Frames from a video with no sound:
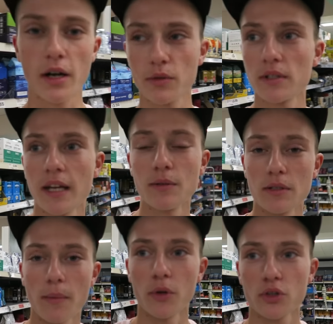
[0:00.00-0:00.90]
So, guys, we're gonna say
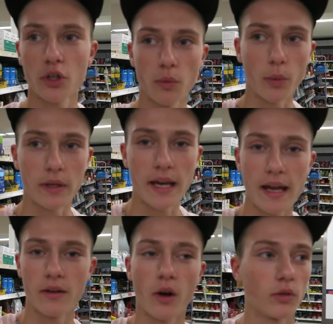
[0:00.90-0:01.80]
news. I'm not showing you what we're
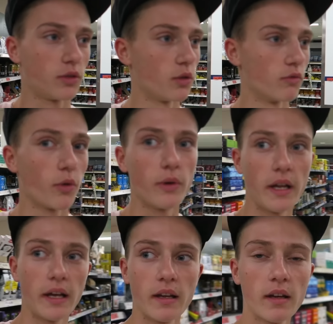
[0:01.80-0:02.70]
getting now because it will
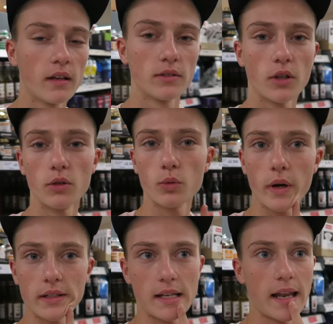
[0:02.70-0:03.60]
ruin it. So I'll just
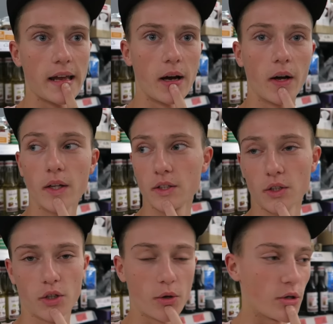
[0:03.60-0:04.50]
wait till later
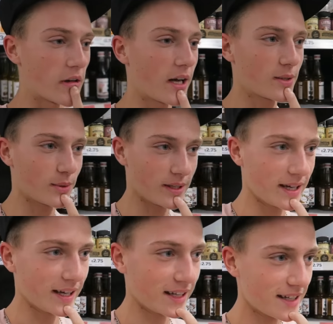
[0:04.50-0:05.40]
to show you guys, but
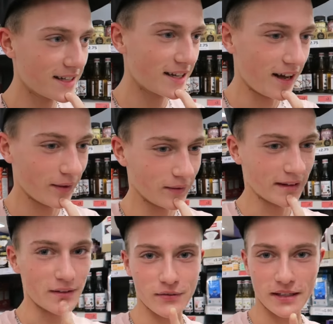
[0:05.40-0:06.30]
yeah, I've got
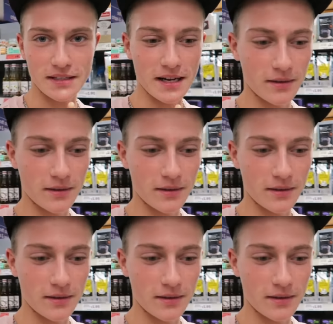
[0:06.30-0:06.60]
to get the things